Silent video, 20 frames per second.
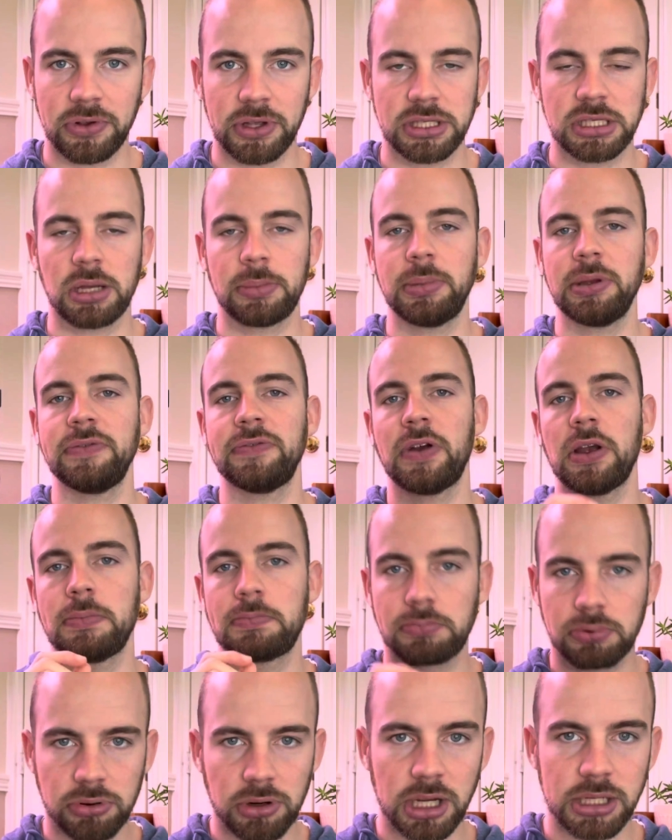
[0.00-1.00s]
It's not being very
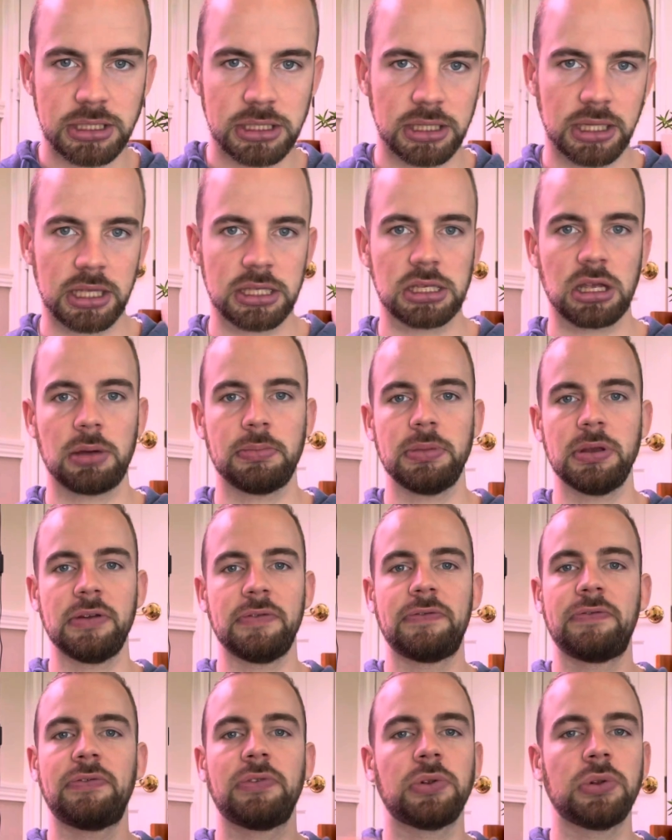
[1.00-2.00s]
present. That's not being
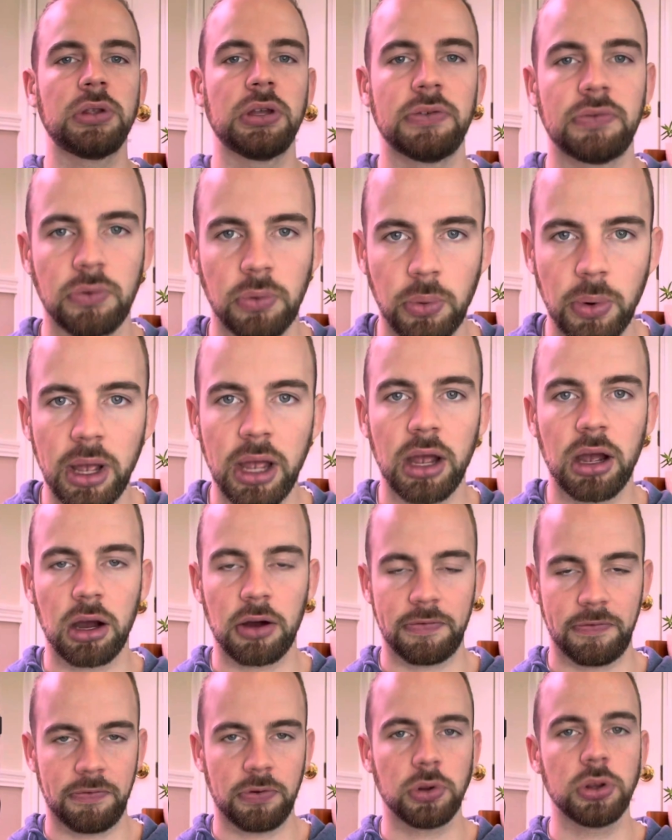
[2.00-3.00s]
fully
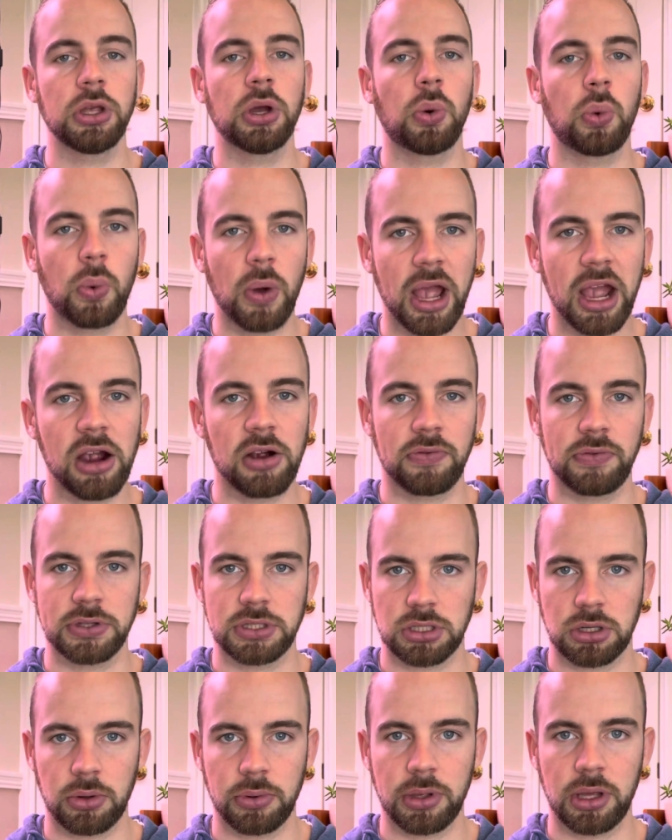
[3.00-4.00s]
aware of what's
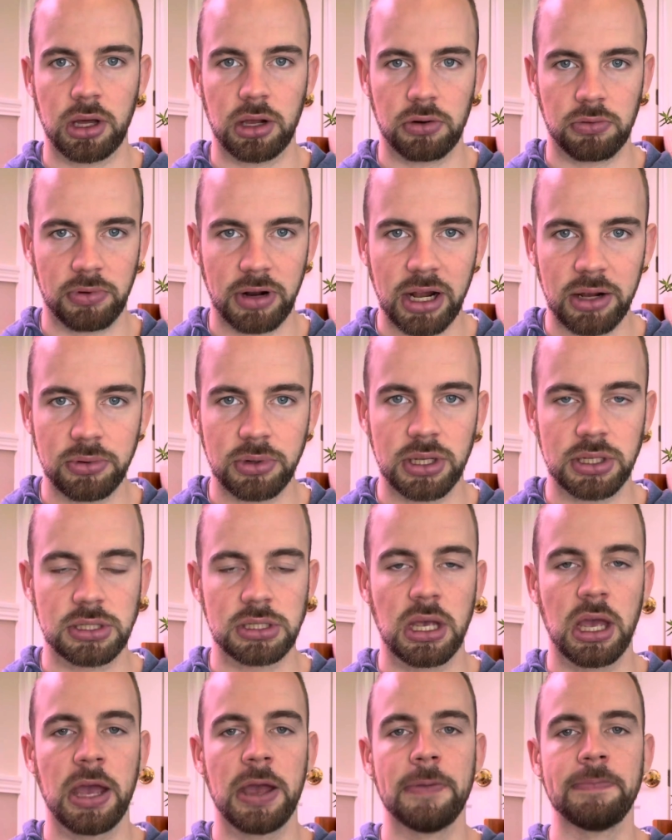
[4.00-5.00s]
going on around us.
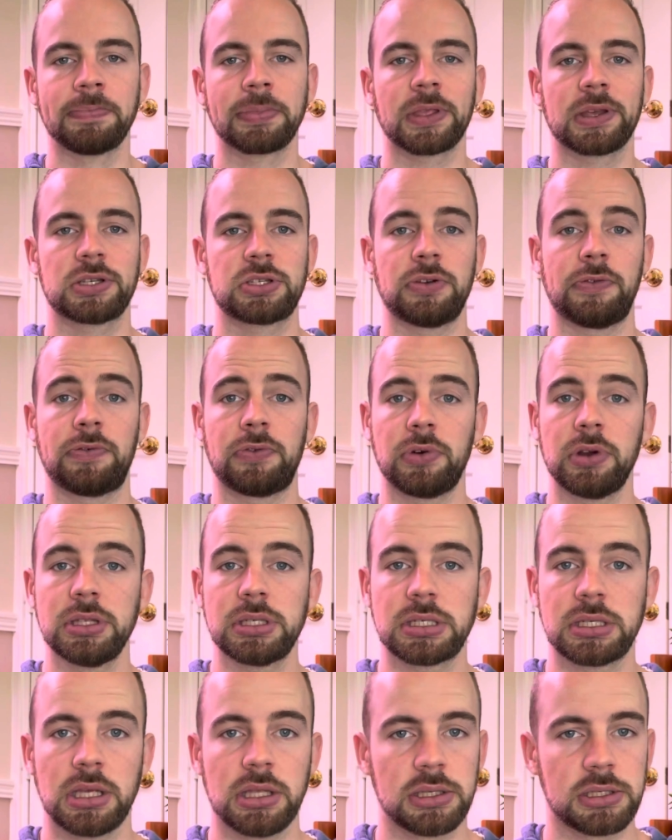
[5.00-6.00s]
So for
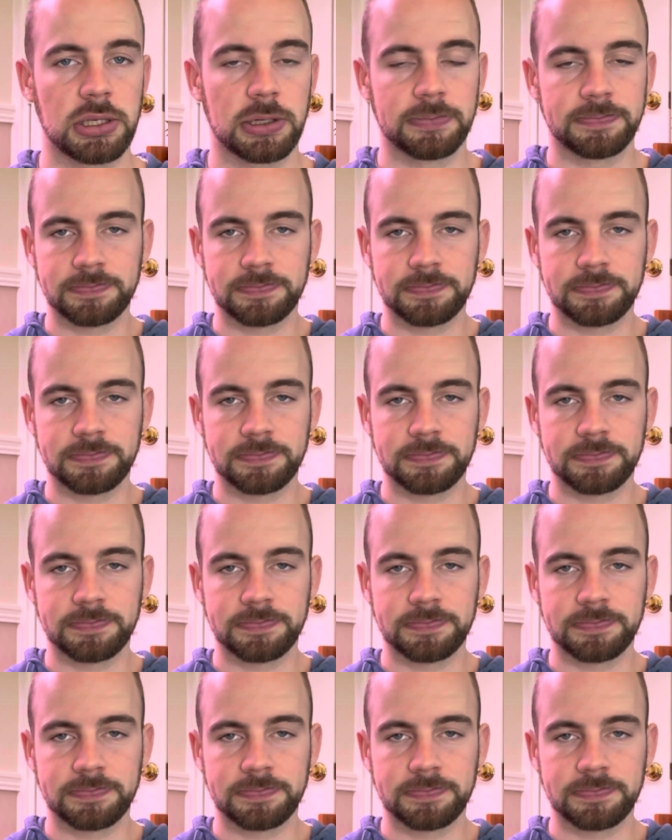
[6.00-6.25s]
instance,